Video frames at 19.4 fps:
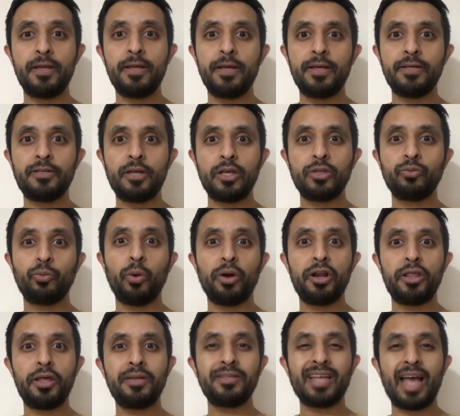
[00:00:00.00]
So it's one of
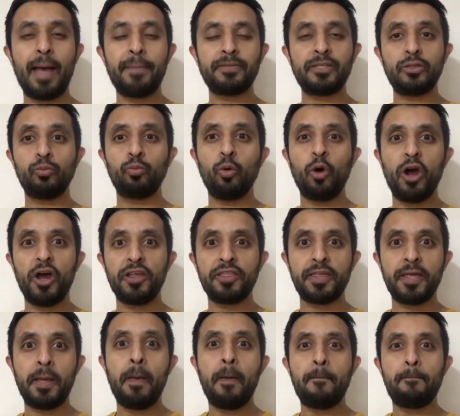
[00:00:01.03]
those apps is worth
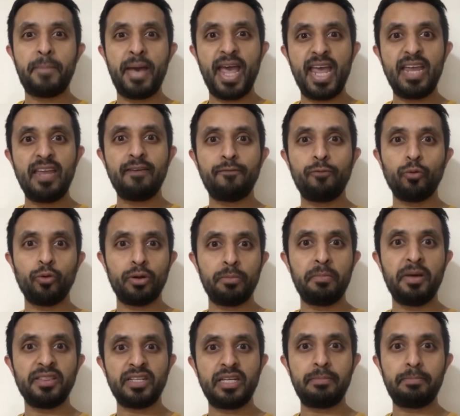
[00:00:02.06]
paying for on a
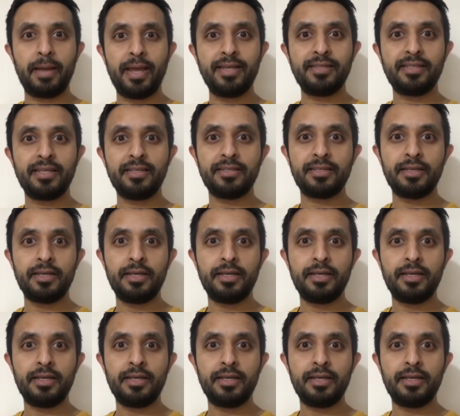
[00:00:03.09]
monthly basis